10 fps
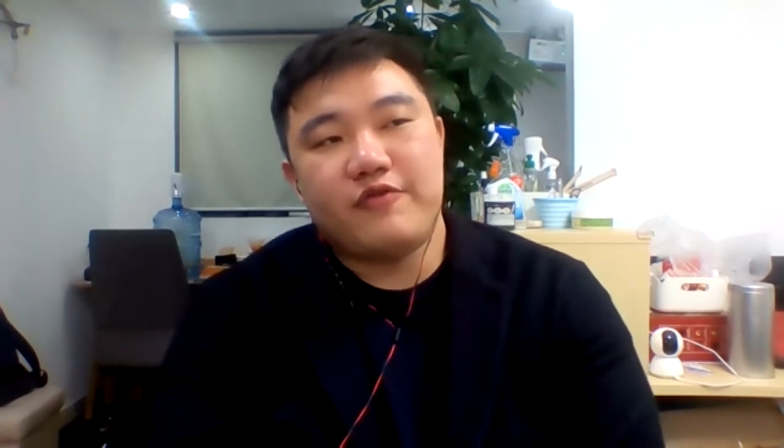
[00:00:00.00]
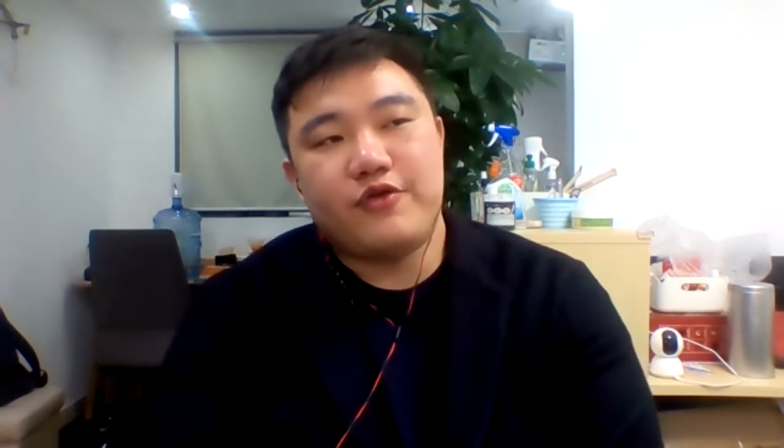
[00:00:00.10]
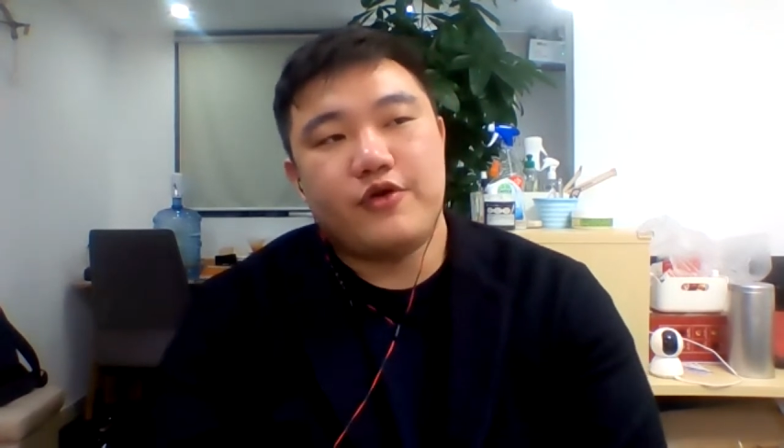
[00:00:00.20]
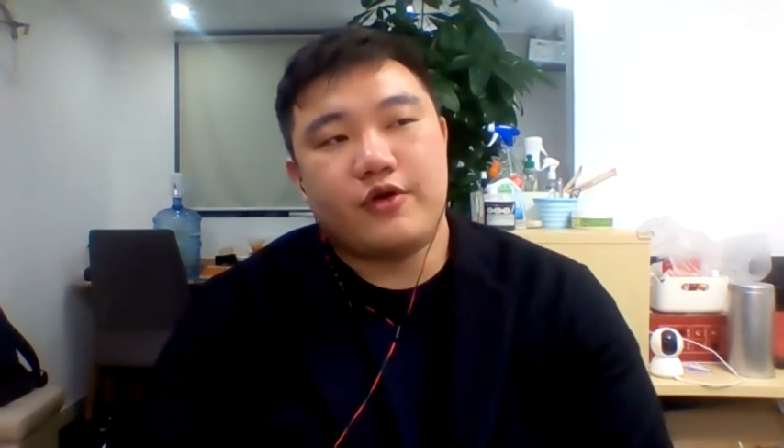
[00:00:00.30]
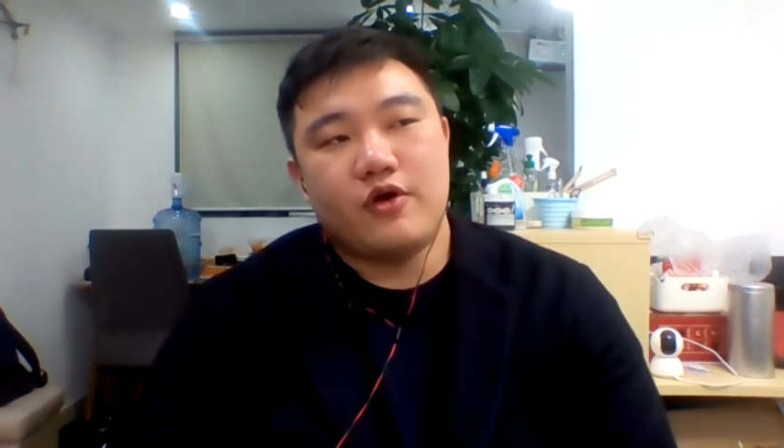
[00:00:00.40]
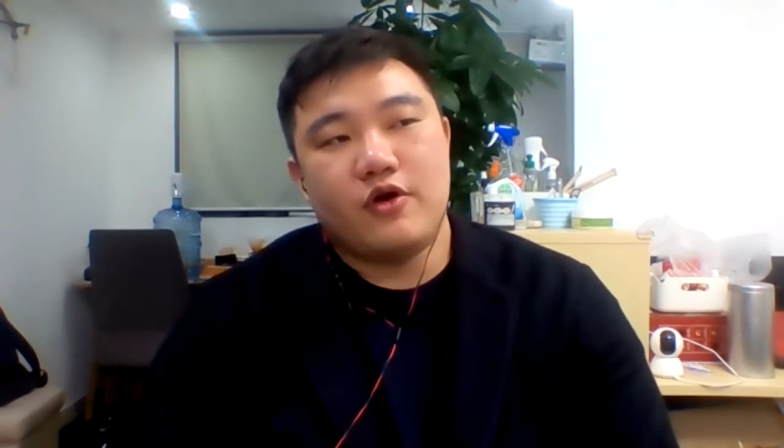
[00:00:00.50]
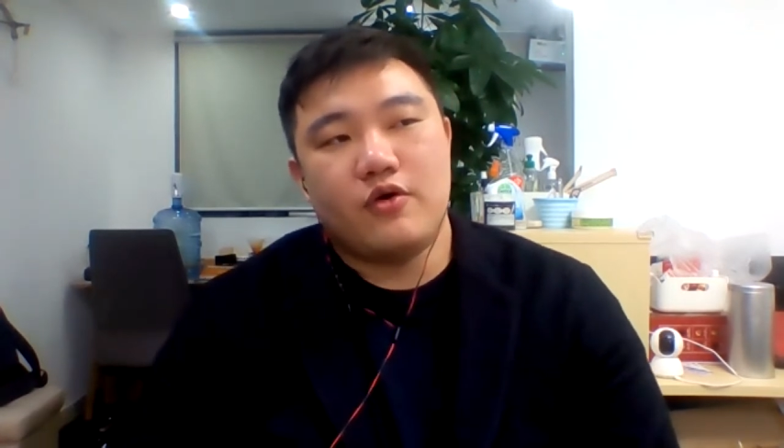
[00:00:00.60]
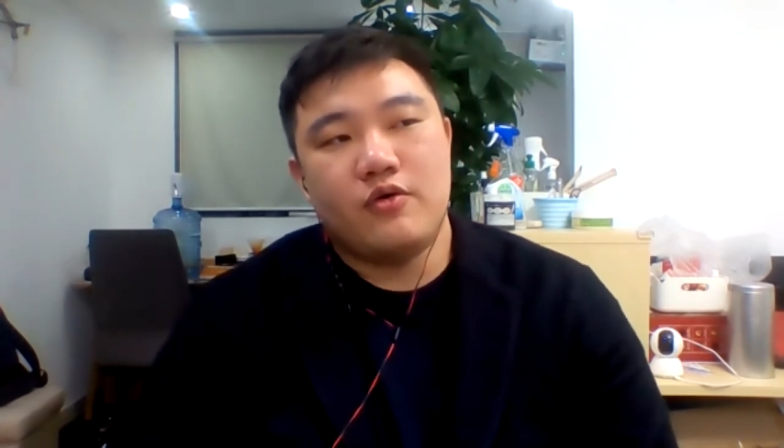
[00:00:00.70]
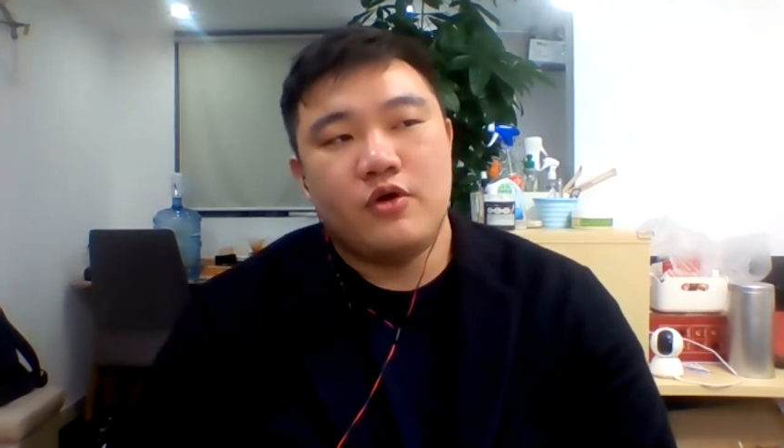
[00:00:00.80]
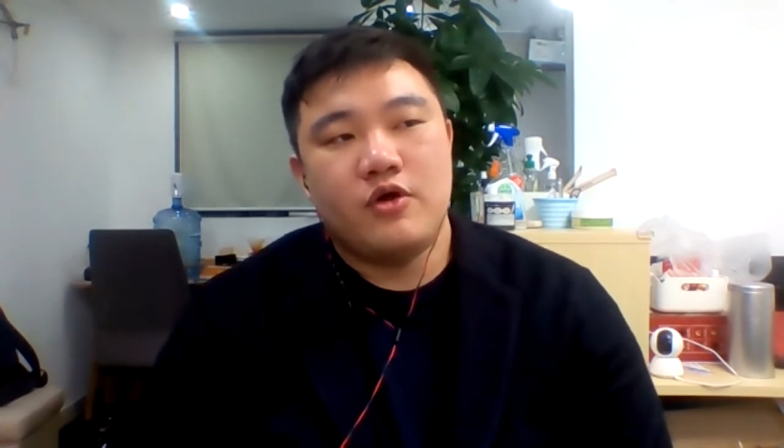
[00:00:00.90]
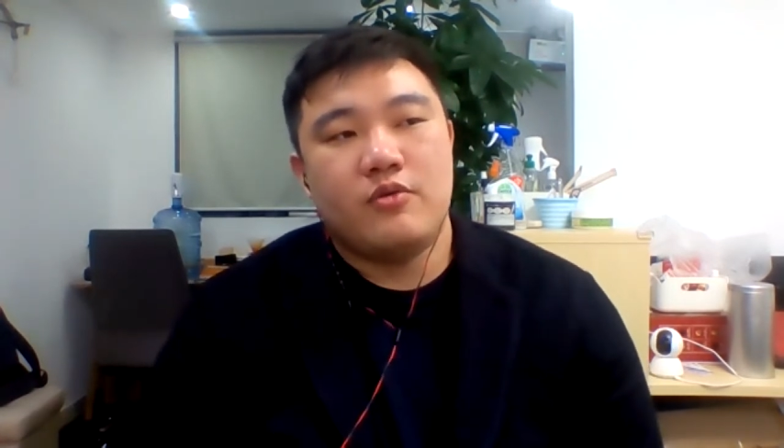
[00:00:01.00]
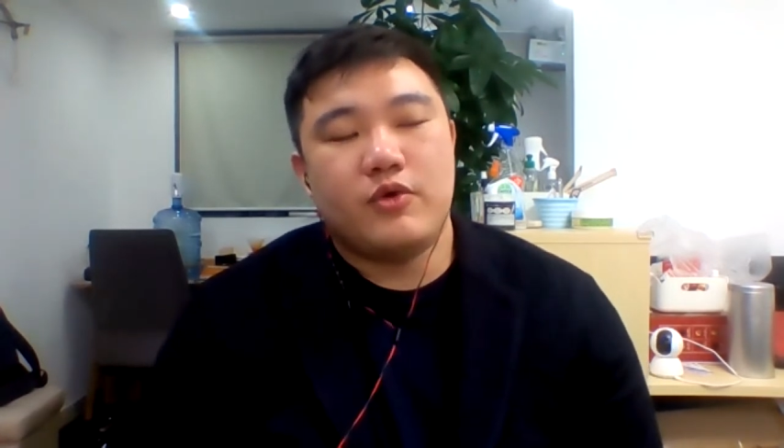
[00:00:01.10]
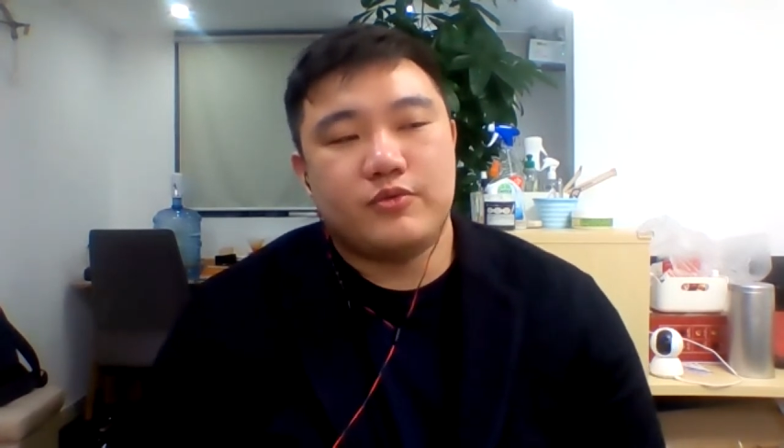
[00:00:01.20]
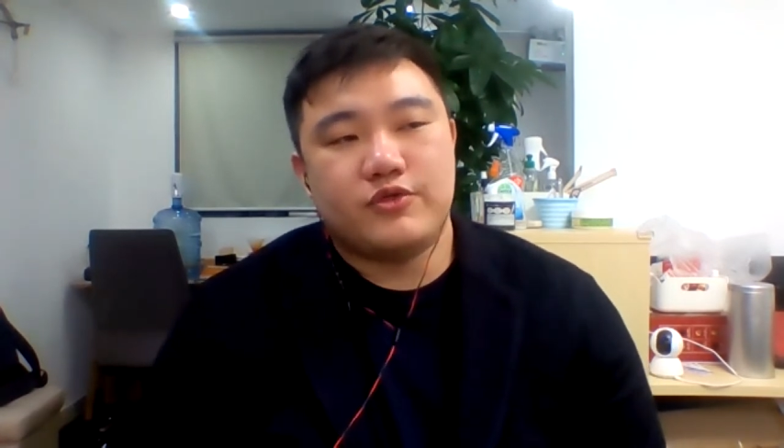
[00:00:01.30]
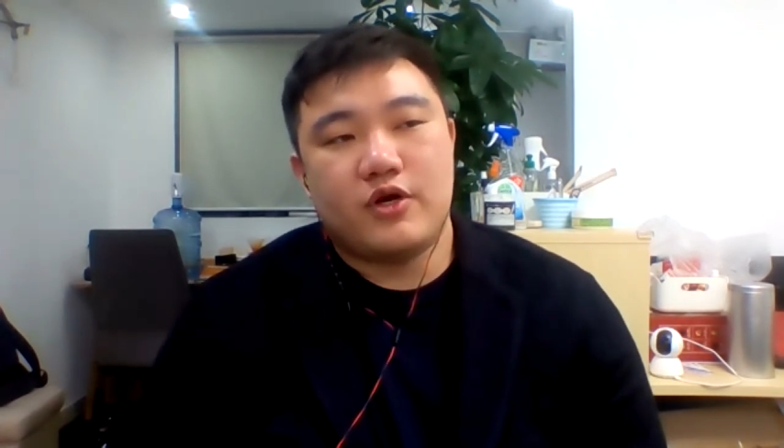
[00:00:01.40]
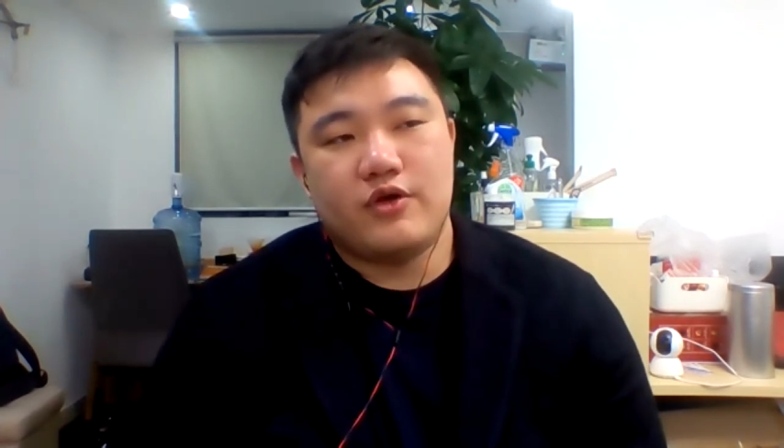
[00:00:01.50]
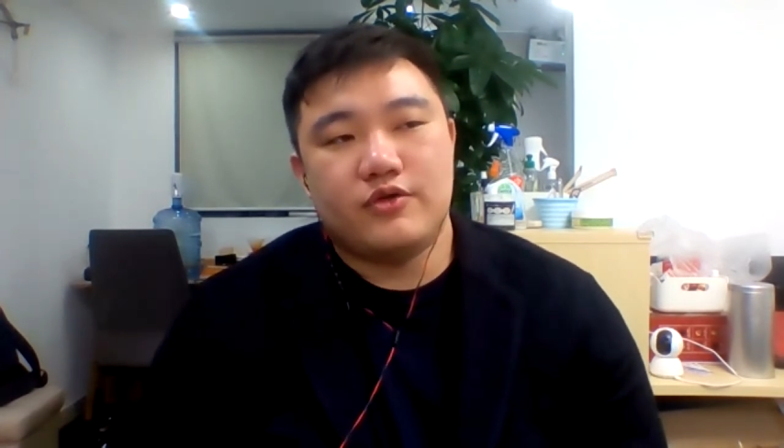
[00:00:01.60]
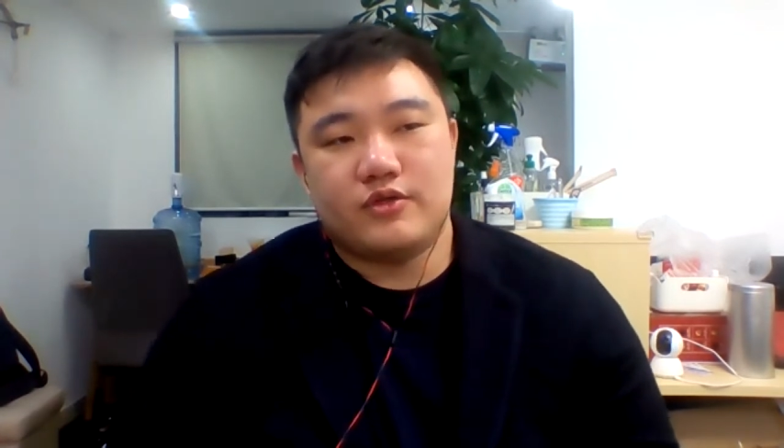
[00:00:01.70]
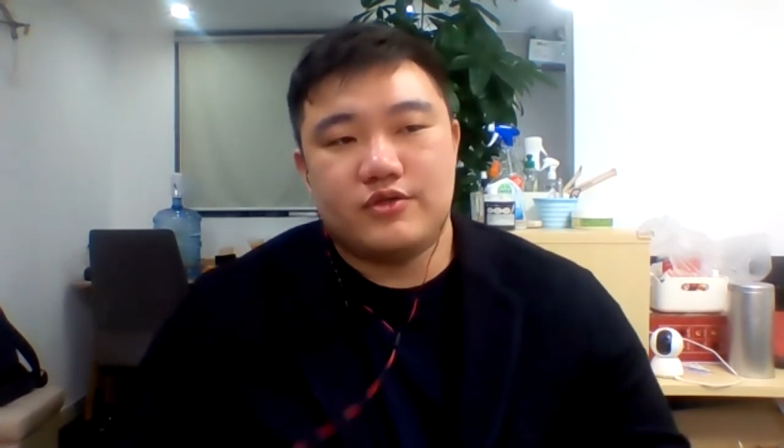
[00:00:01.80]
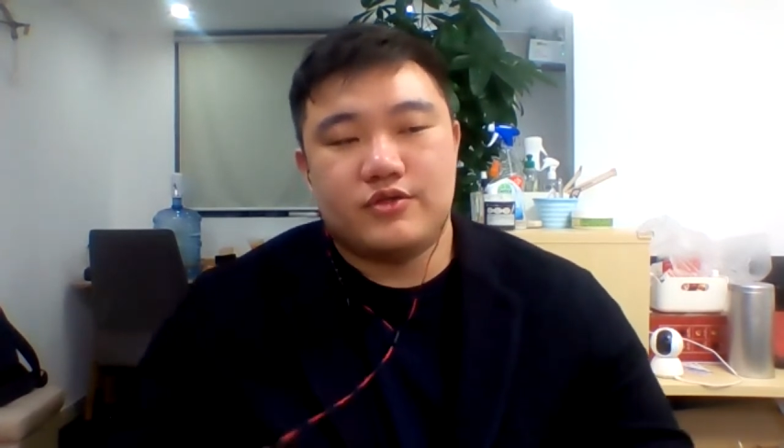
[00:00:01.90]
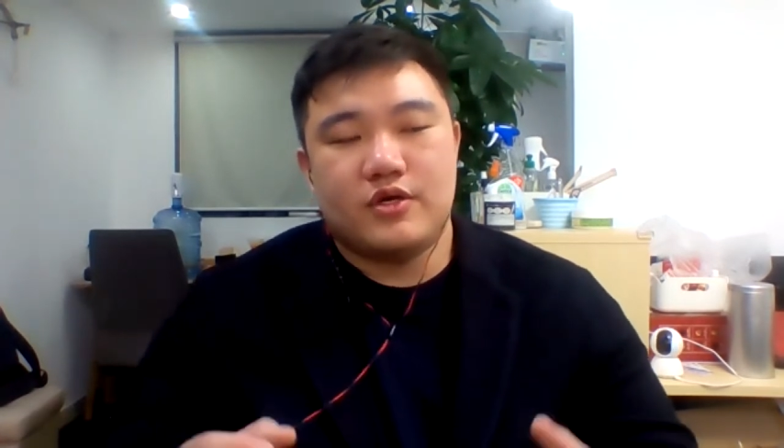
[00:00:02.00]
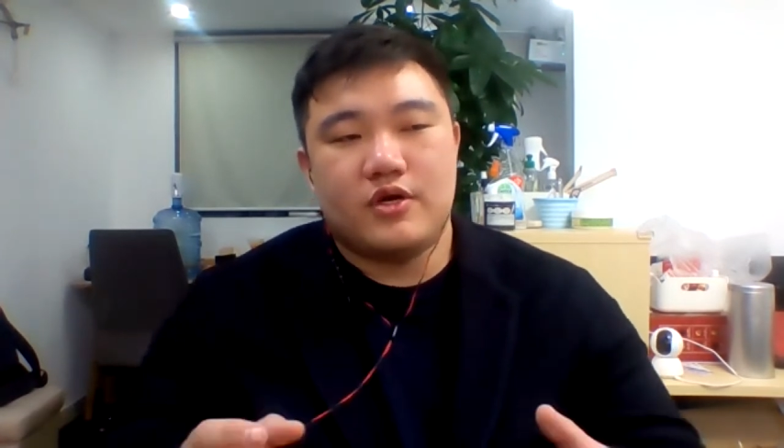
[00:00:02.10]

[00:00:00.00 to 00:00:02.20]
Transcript: year ago, people started using this